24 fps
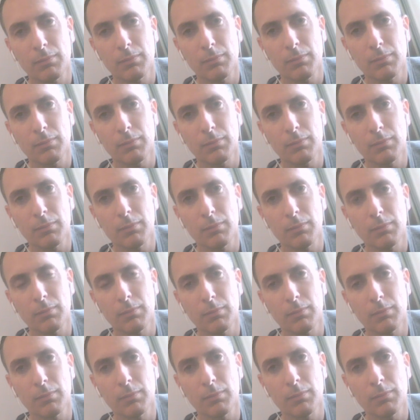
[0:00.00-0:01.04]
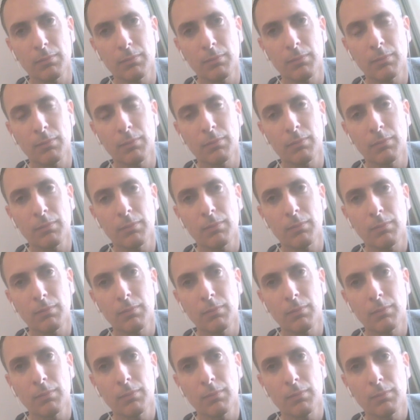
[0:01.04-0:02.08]

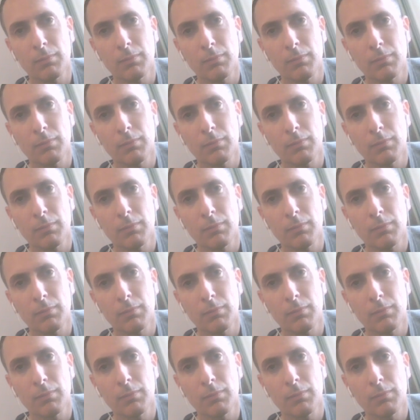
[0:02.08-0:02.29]
This person isn't speaking.